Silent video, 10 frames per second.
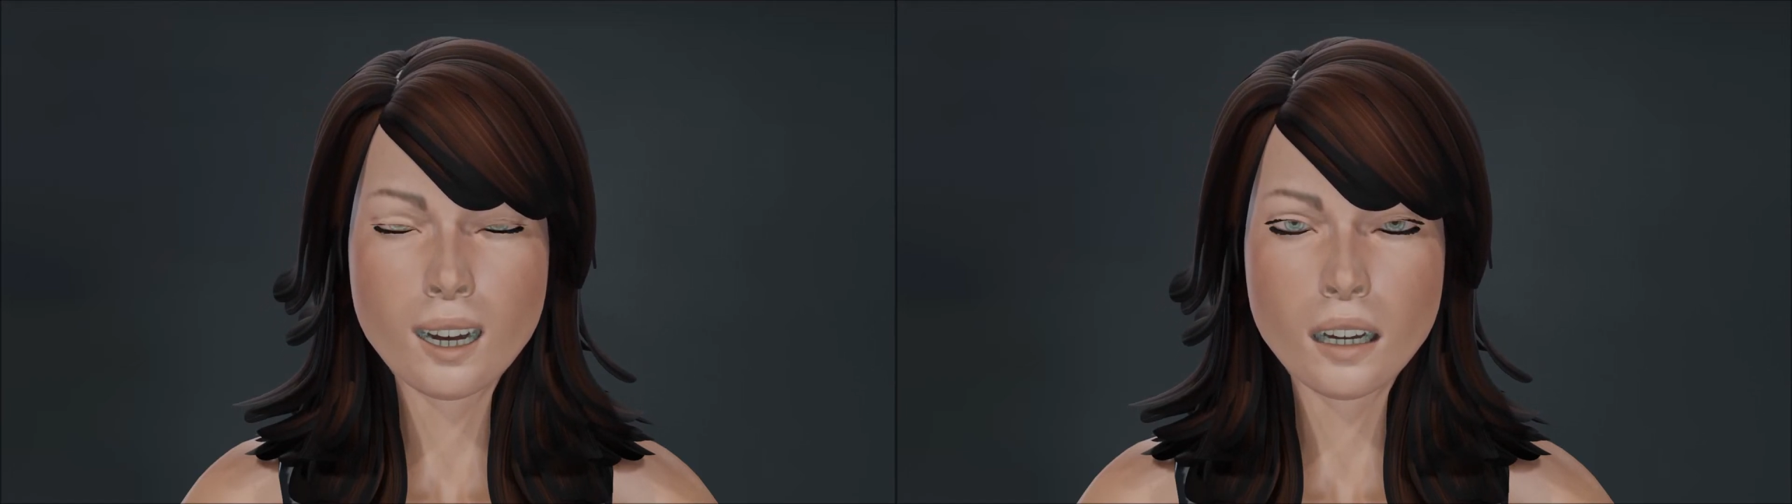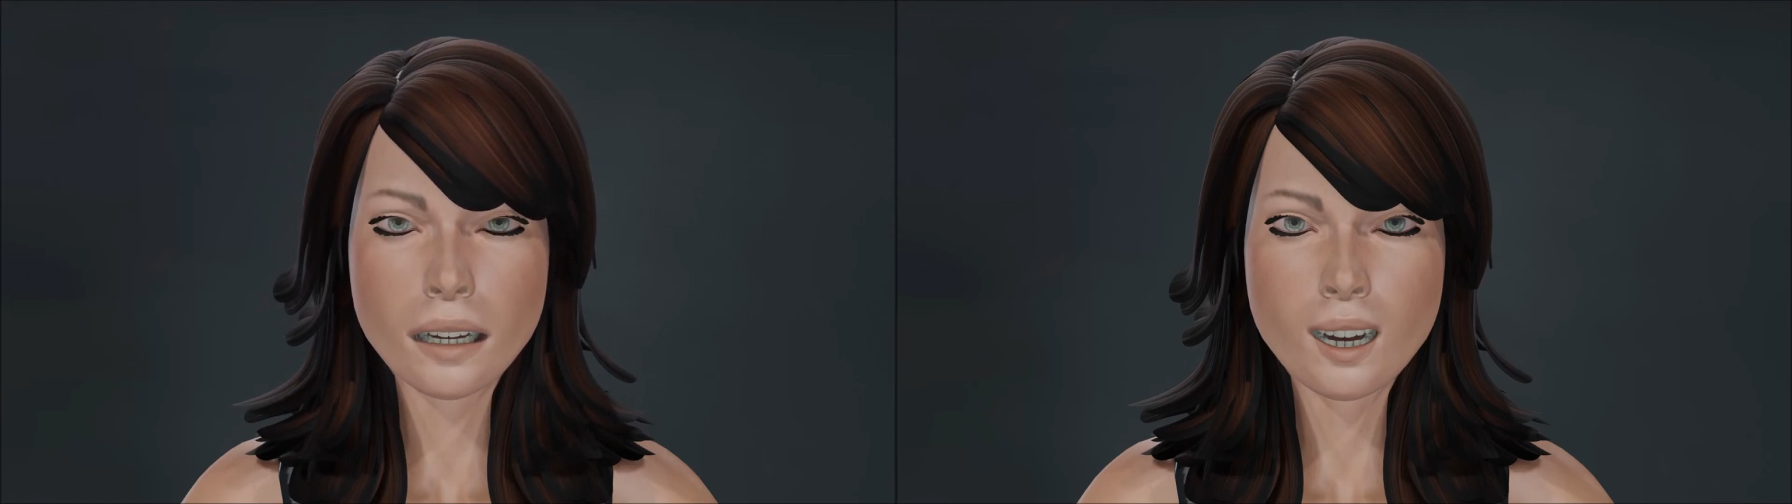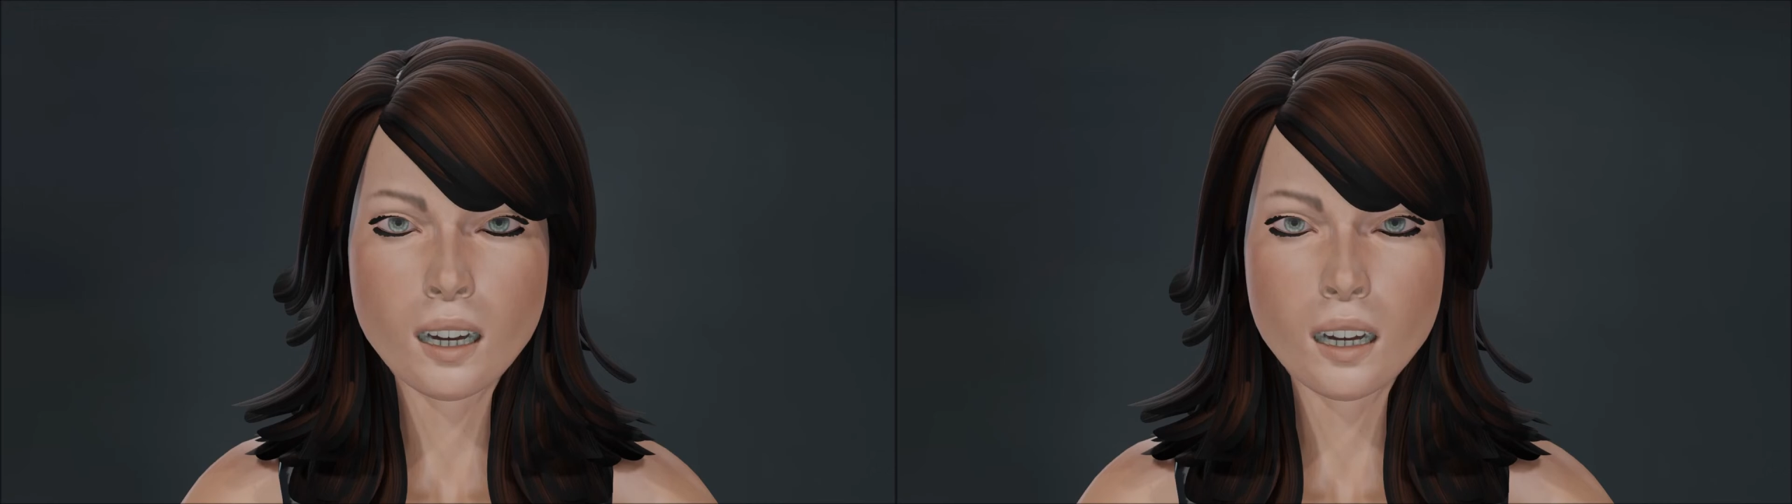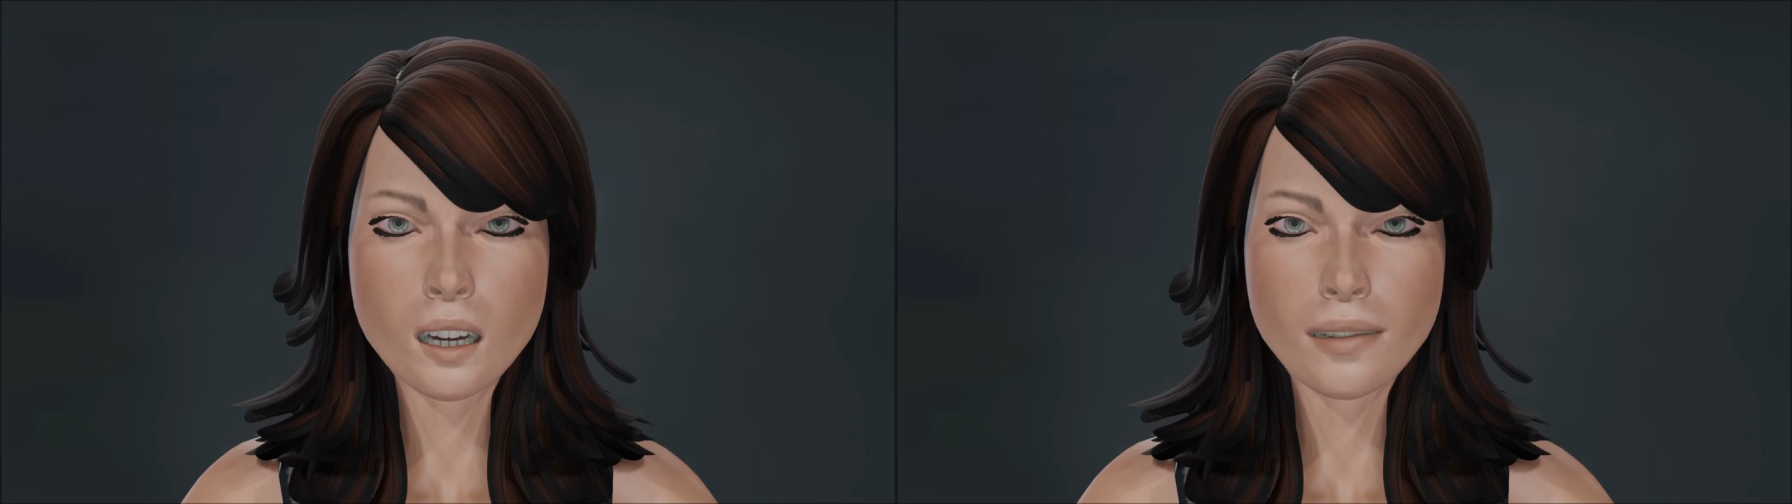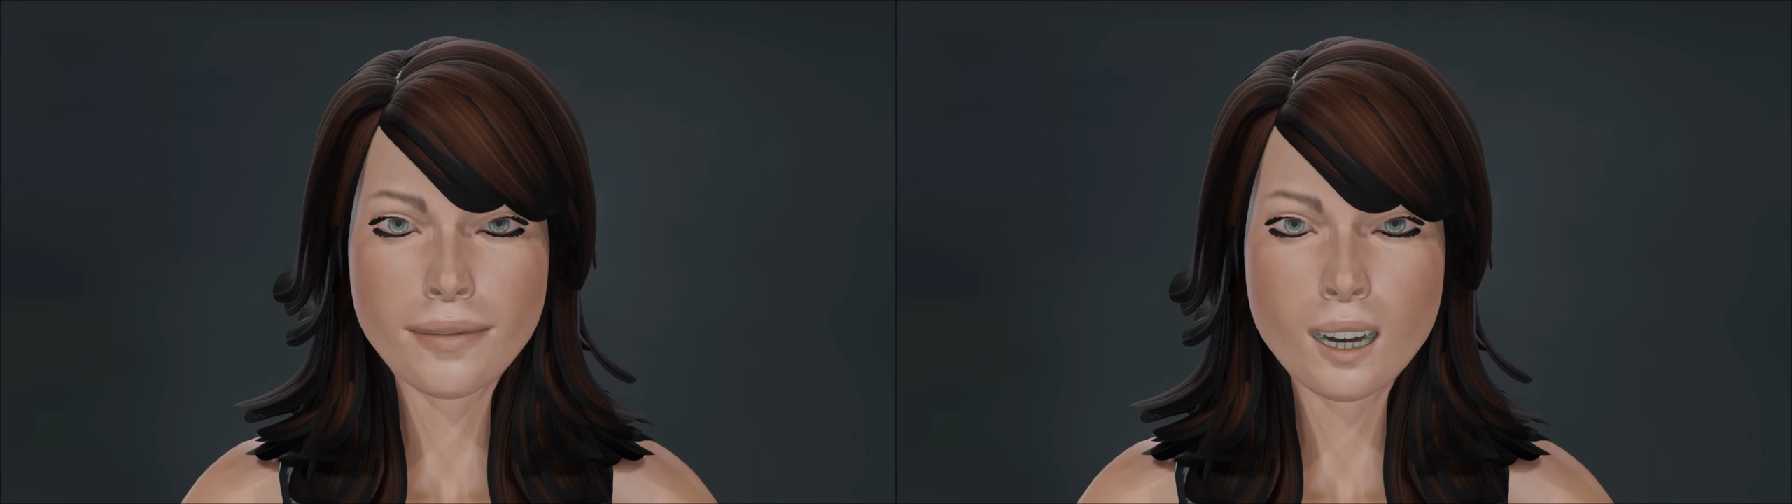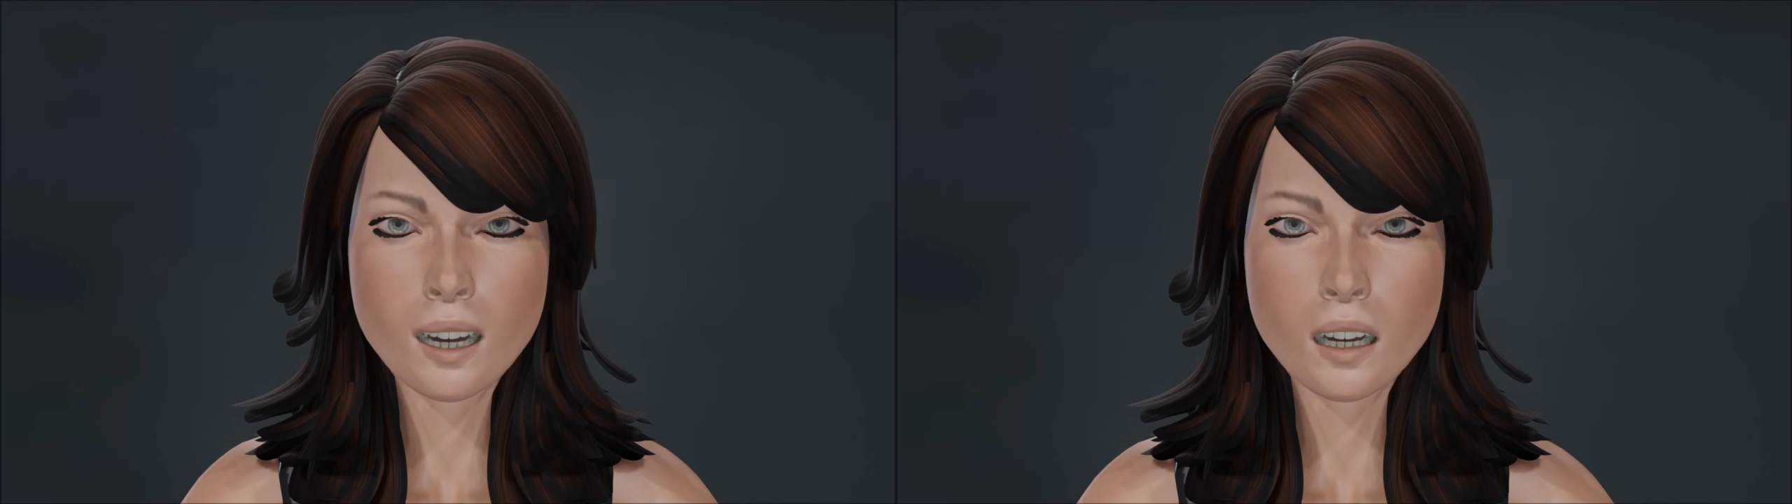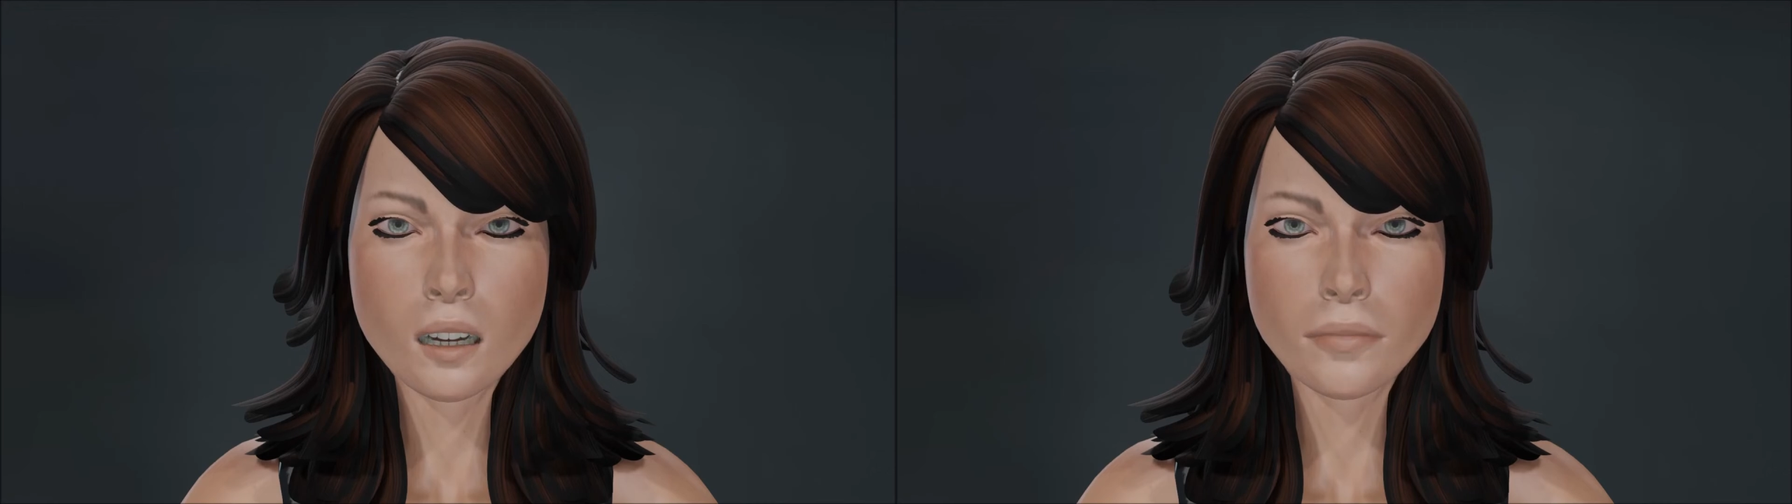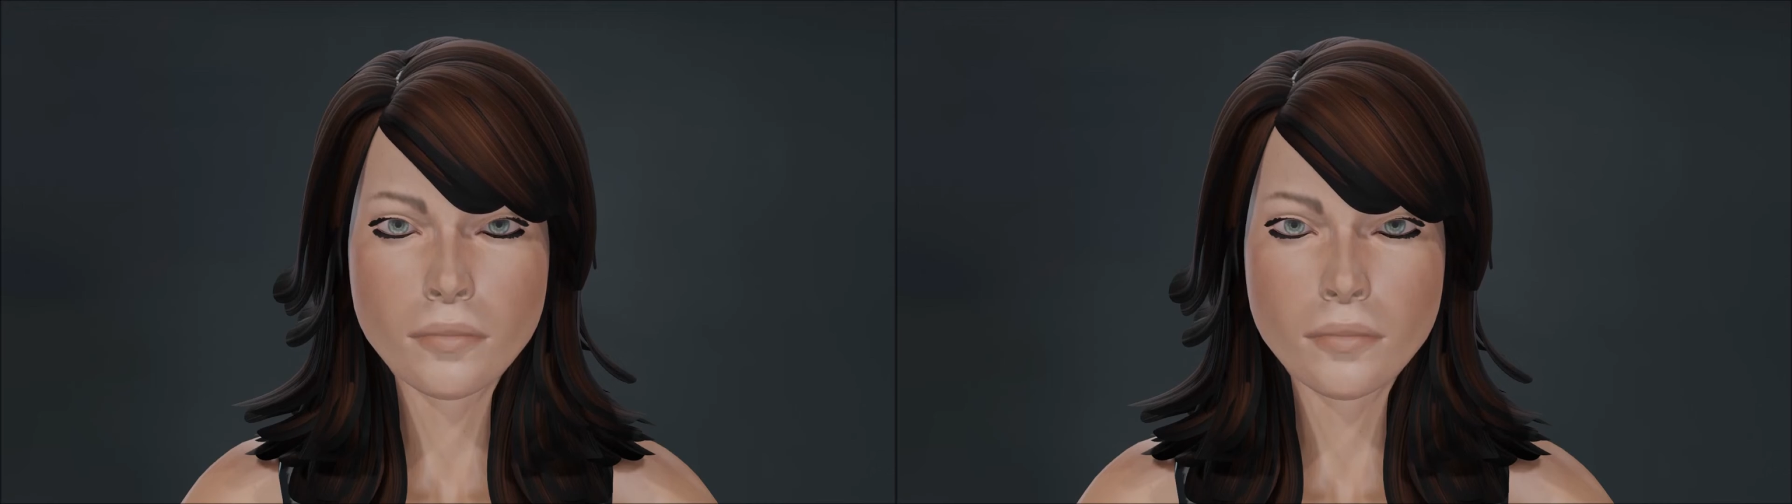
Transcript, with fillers: advantage in the past.